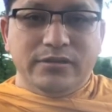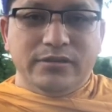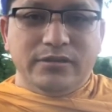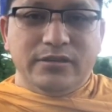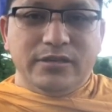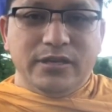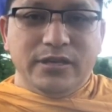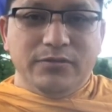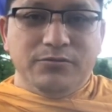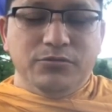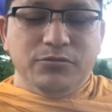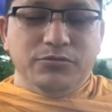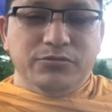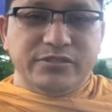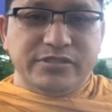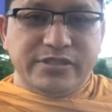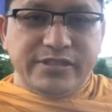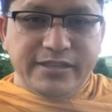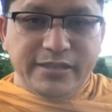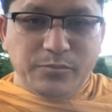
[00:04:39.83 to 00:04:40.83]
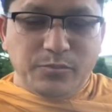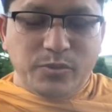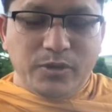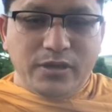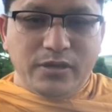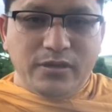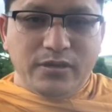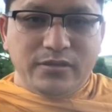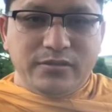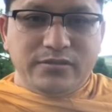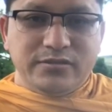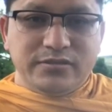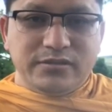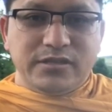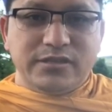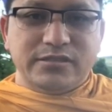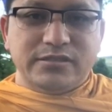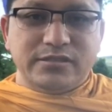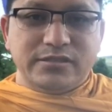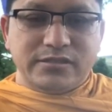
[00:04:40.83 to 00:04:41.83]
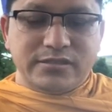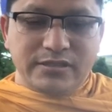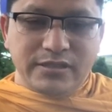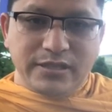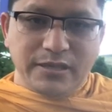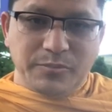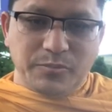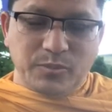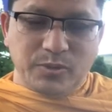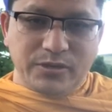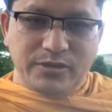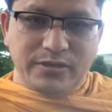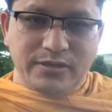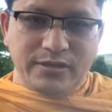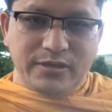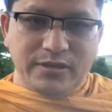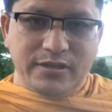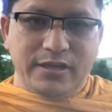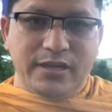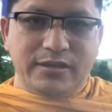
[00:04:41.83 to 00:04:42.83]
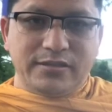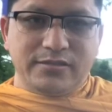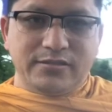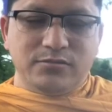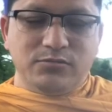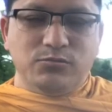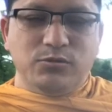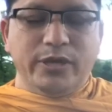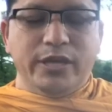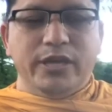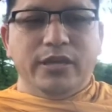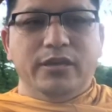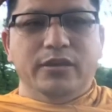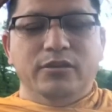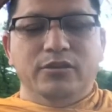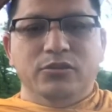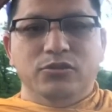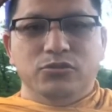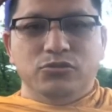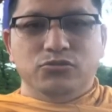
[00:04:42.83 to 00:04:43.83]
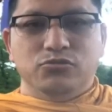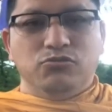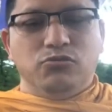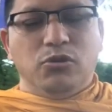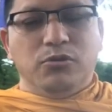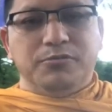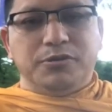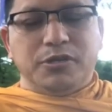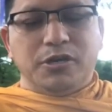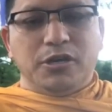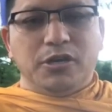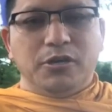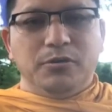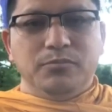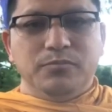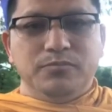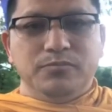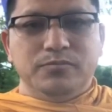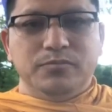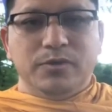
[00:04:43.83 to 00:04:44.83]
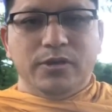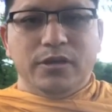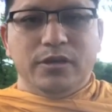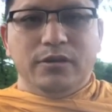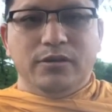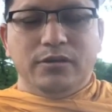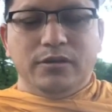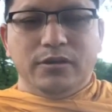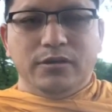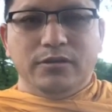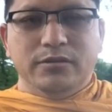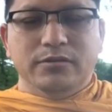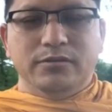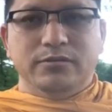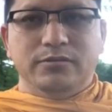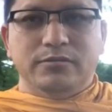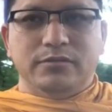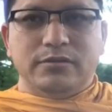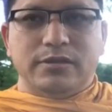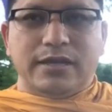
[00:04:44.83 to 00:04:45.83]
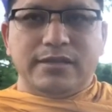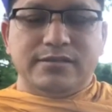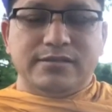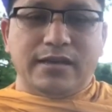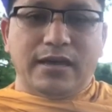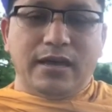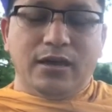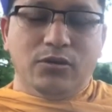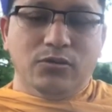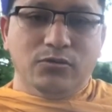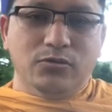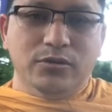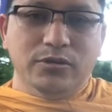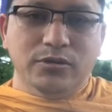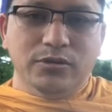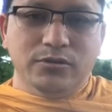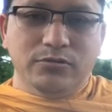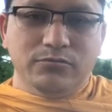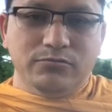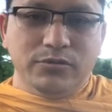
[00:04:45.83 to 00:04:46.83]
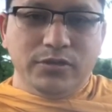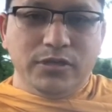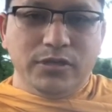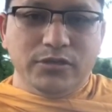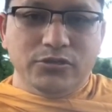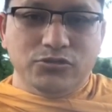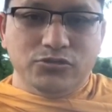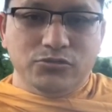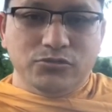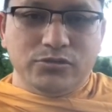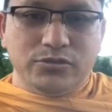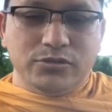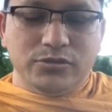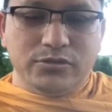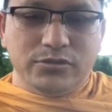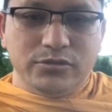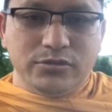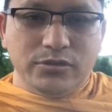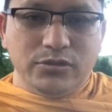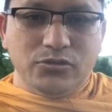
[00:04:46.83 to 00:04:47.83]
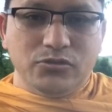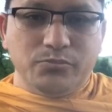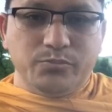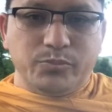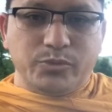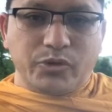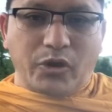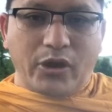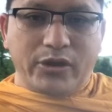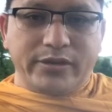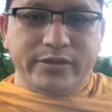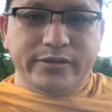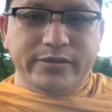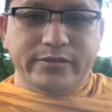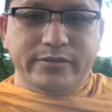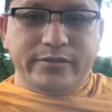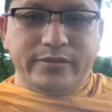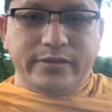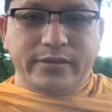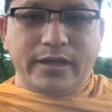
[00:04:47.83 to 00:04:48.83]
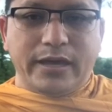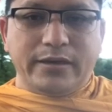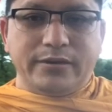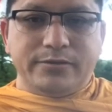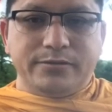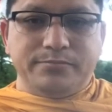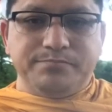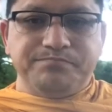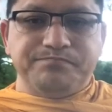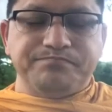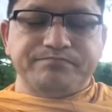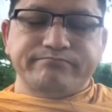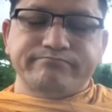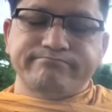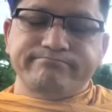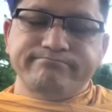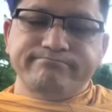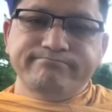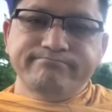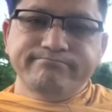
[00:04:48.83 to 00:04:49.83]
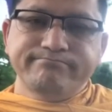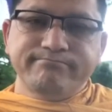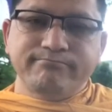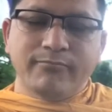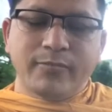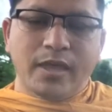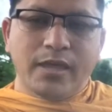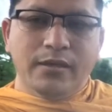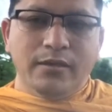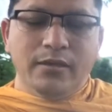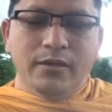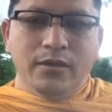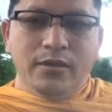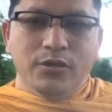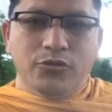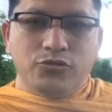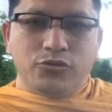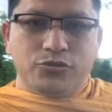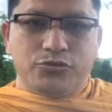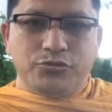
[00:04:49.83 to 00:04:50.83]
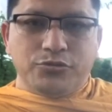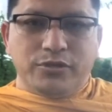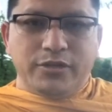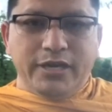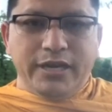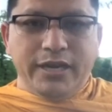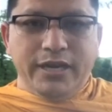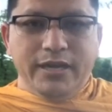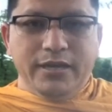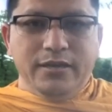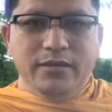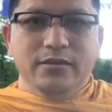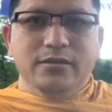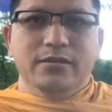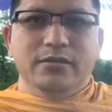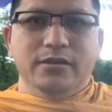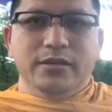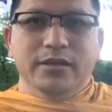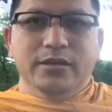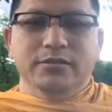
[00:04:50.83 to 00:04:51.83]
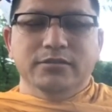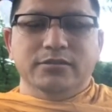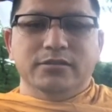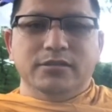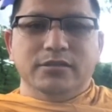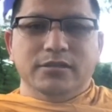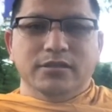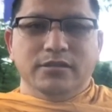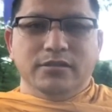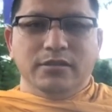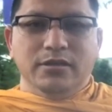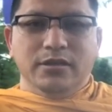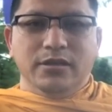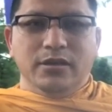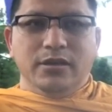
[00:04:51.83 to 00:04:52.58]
if you're sleepy, just sleep. And that's the way to overcome. And that's how we should practice that. So today is the